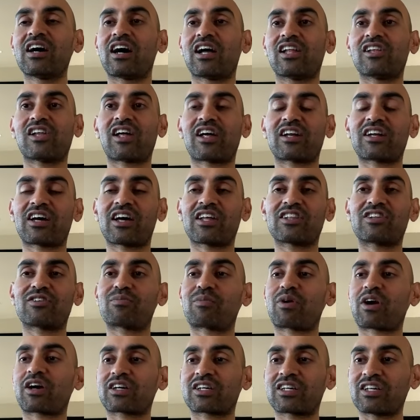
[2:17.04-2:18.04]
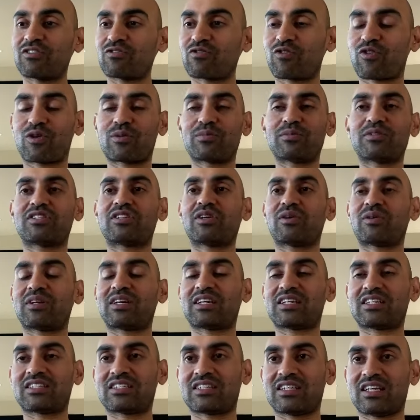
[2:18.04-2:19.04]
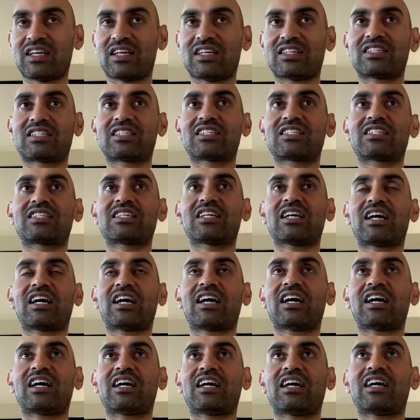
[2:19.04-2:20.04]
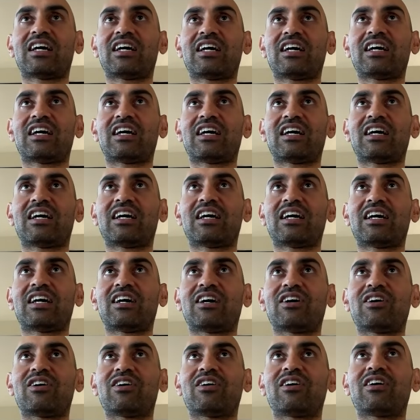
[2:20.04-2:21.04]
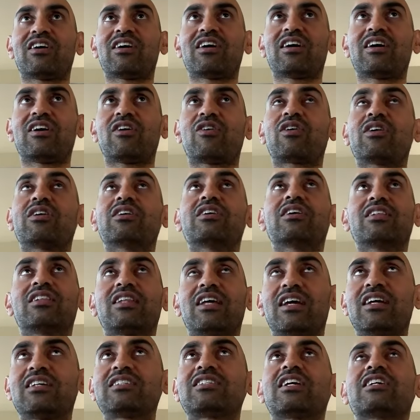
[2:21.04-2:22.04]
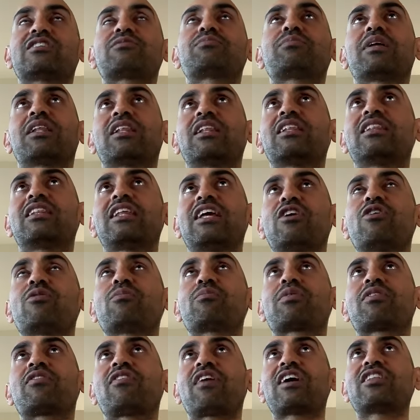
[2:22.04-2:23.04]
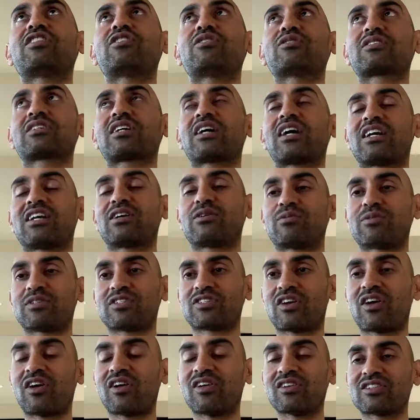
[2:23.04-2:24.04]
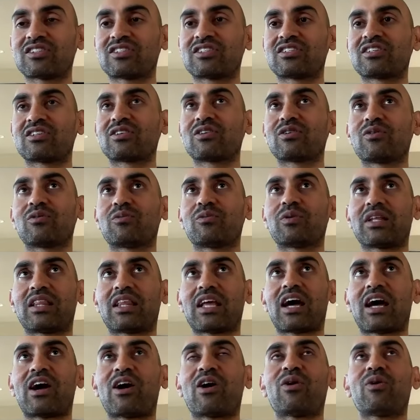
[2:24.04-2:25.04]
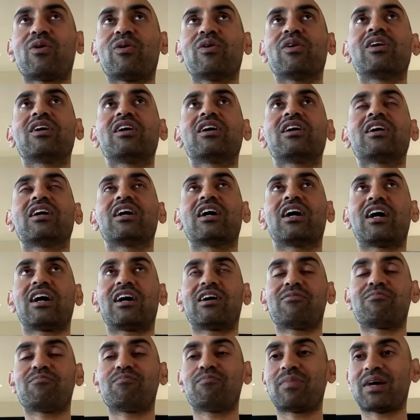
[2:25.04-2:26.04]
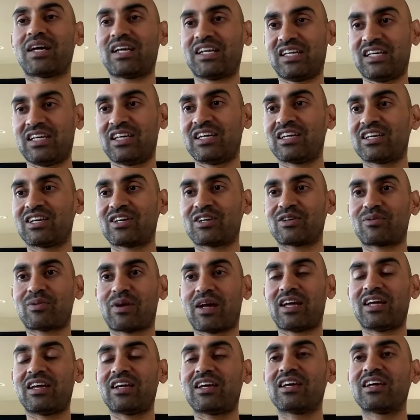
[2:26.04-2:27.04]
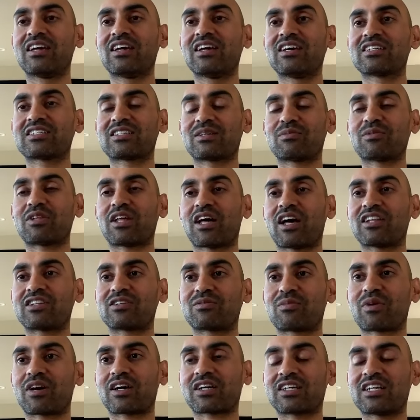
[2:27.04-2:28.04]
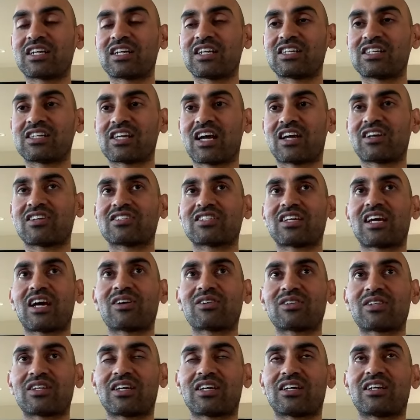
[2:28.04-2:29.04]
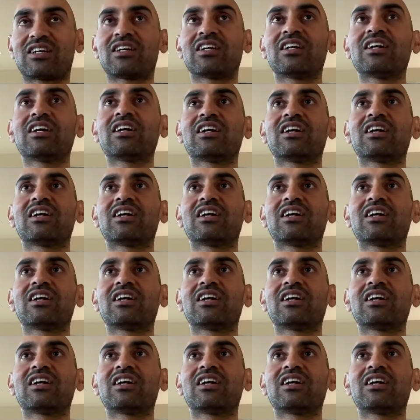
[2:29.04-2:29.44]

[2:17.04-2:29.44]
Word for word: A lot of other marketing forms don't exist, uh, or they exist, but they don't provide those kind of results without uh, money, right? Some of the other marketing channels out there,